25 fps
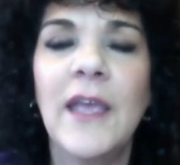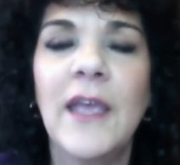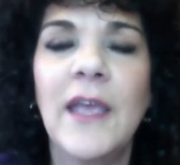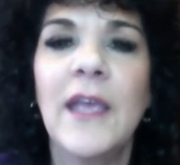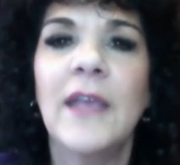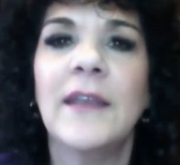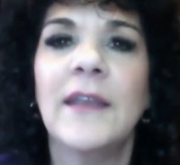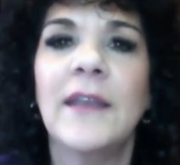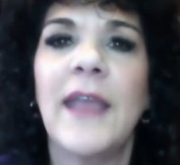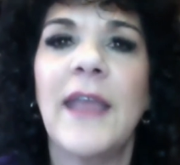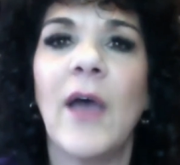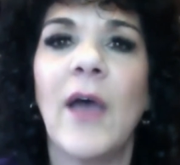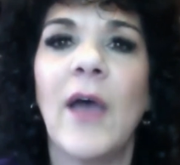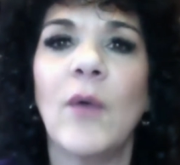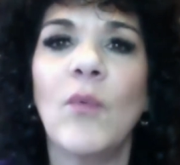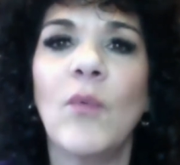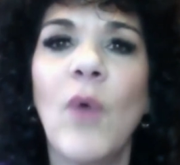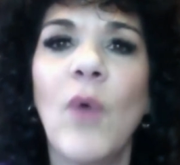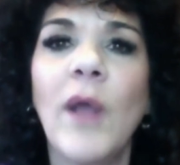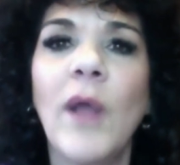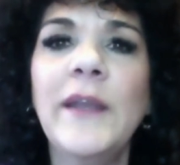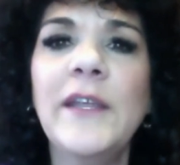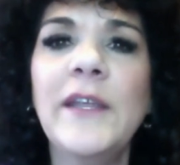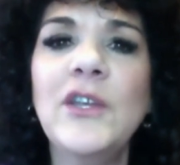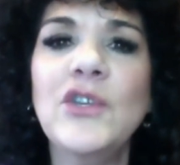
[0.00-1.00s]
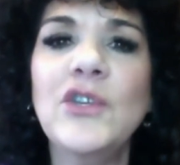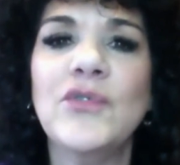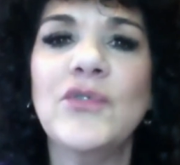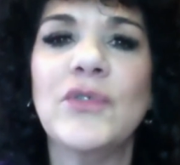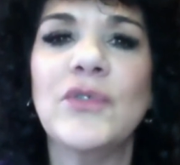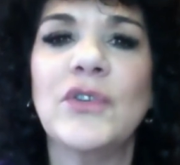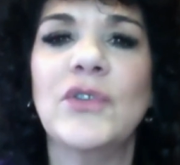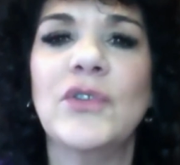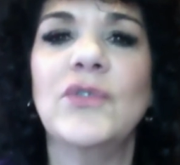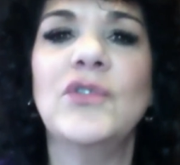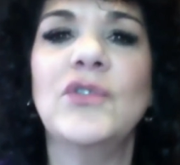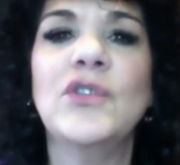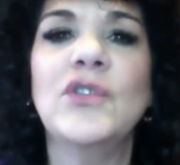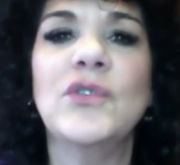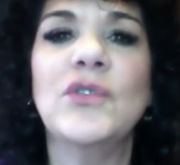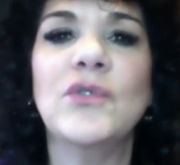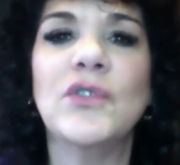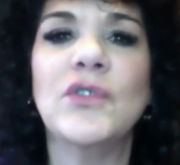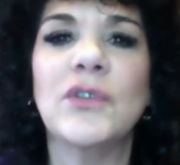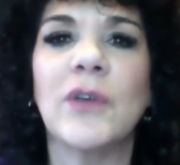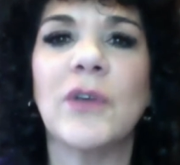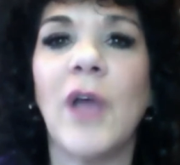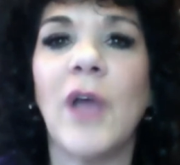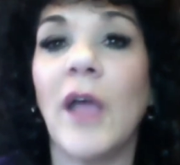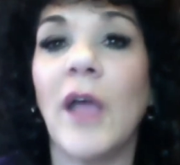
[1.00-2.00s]
Now, I want to introduce you
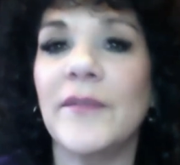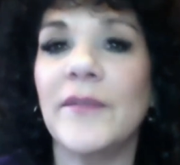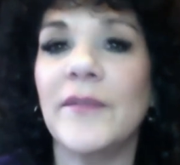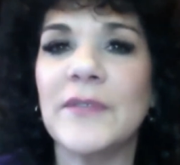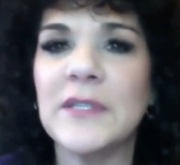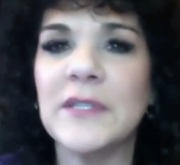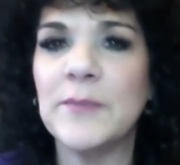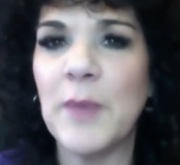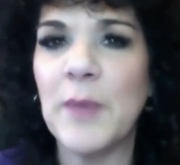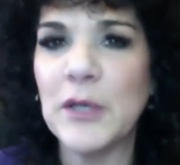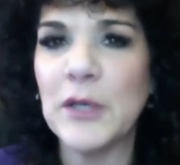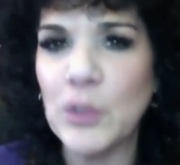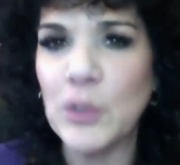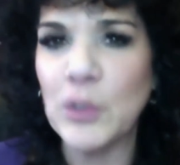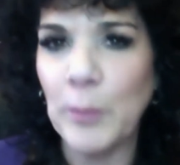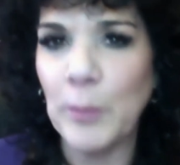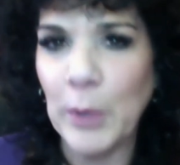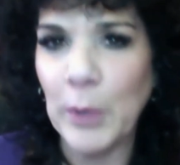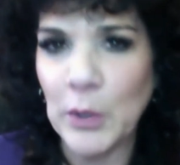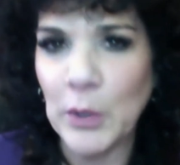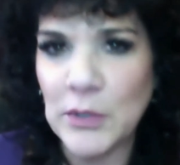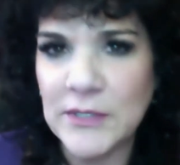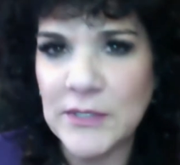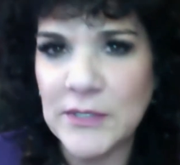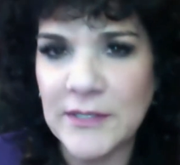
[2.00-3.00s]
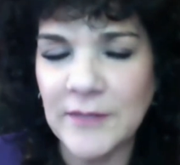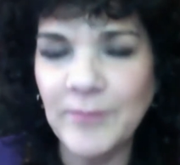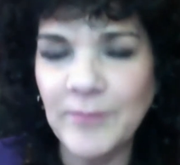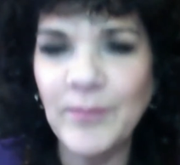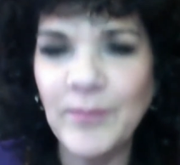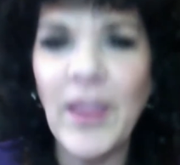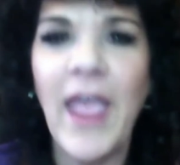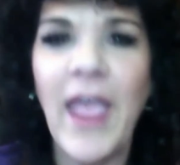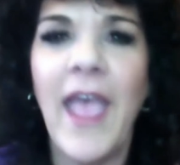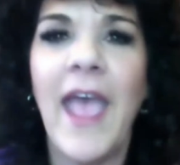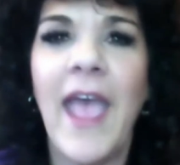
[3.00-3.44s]
to kind of a special person,